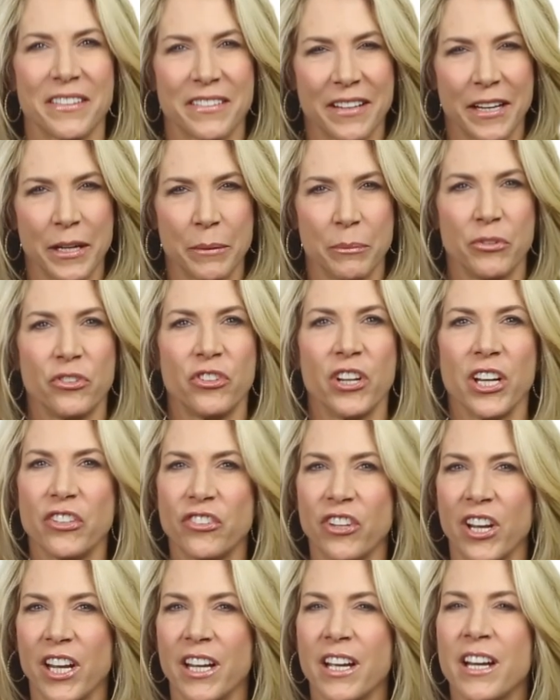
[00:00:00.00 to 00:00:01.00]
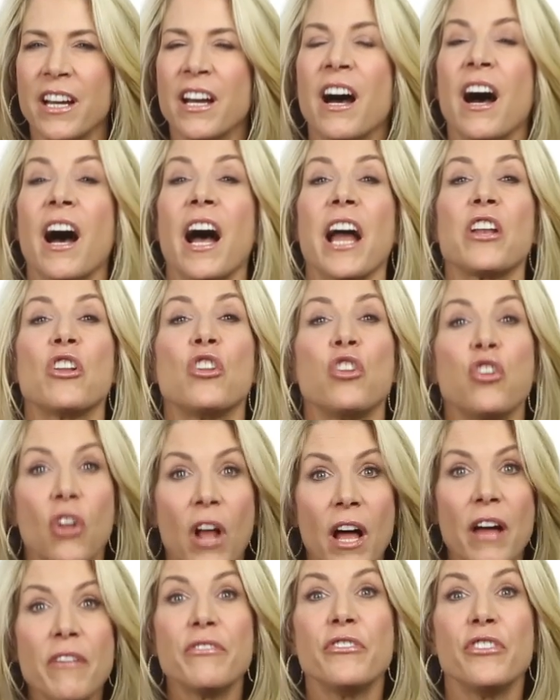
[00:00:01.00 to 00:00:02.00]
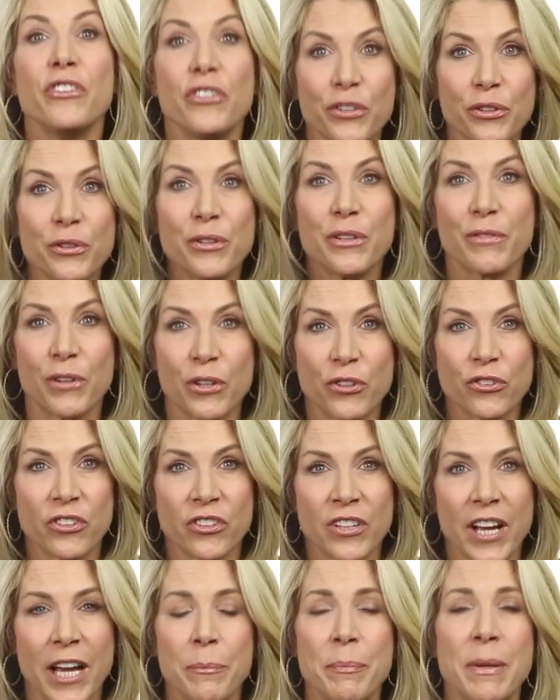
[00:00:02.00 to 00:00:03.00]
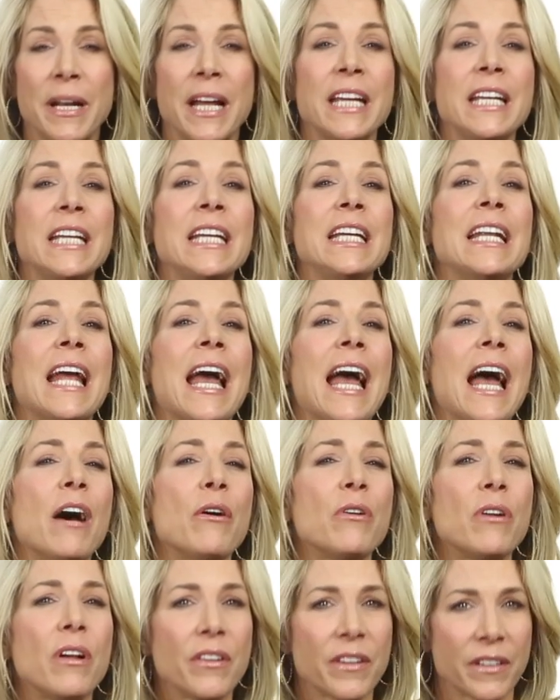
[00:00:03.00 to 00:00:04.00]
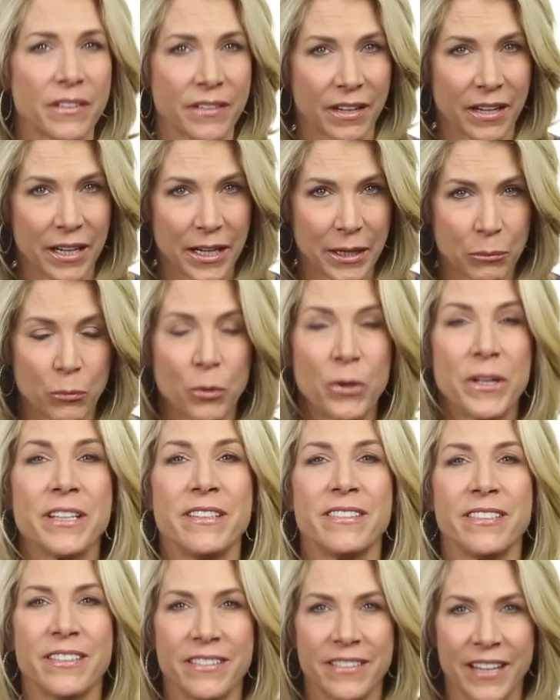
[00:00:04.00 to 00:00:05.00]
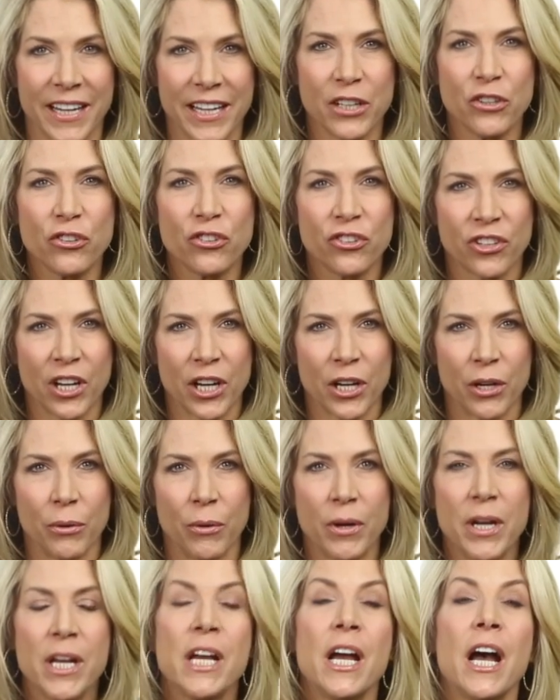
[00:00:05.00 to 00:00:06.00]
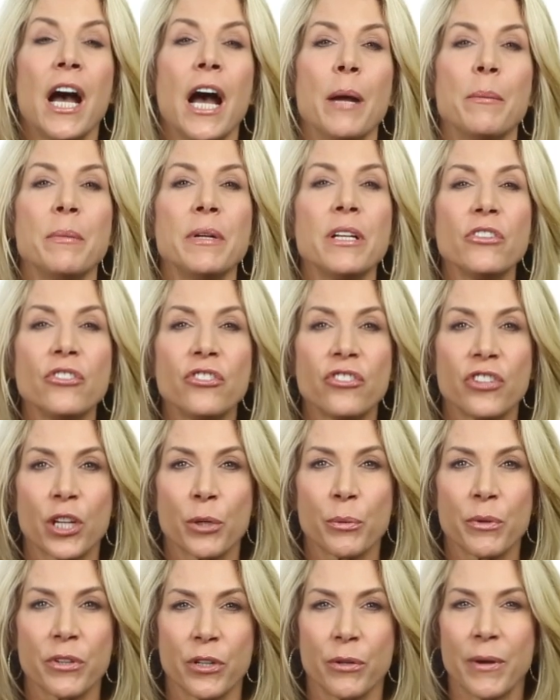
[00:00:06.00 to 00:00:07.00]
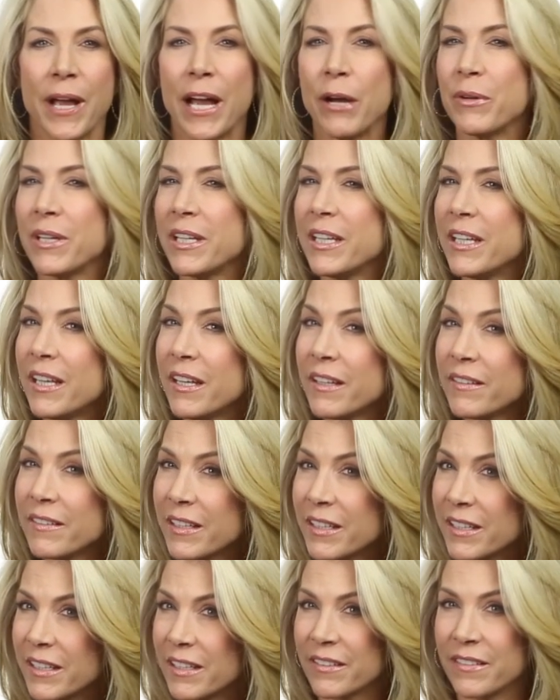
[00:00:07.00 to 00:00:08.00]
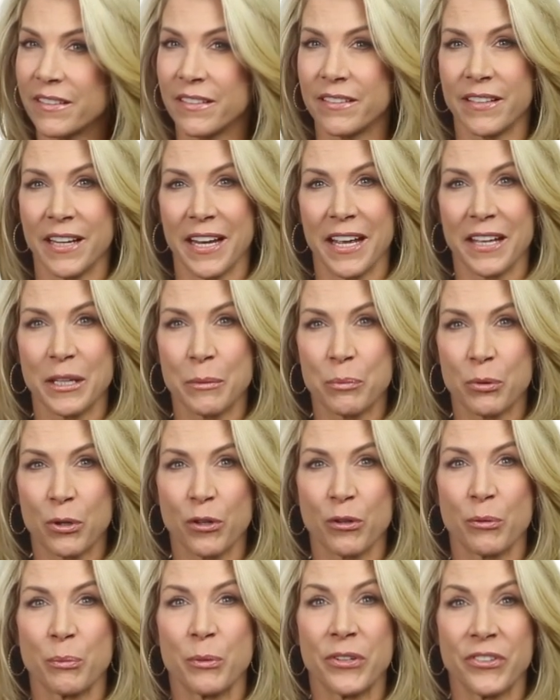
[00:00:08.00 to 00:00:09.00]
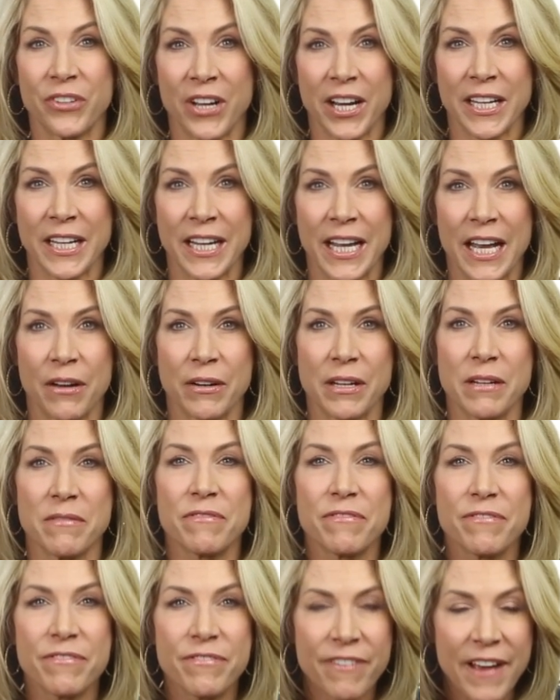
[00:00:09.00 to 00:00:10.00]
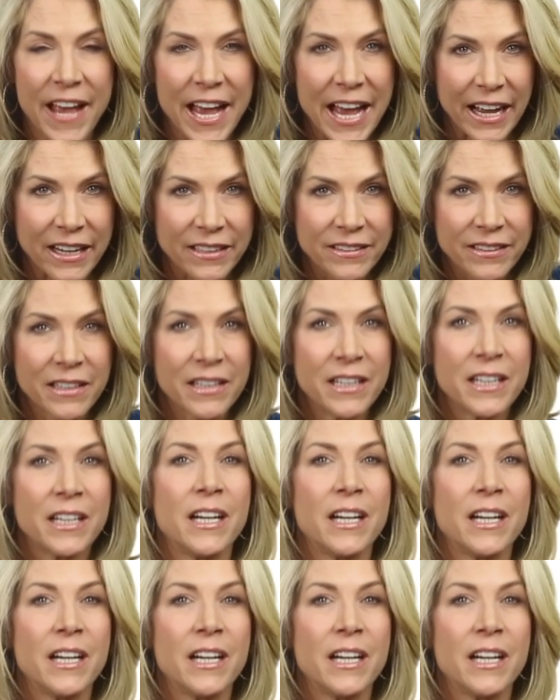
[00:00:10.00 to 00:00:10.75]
the time, JJ, I'd love to do the virgin diet, but I eat out all the time. Well, in today's show, I'm gonna share with you how easy it is to stay on the program while dining out. In fact,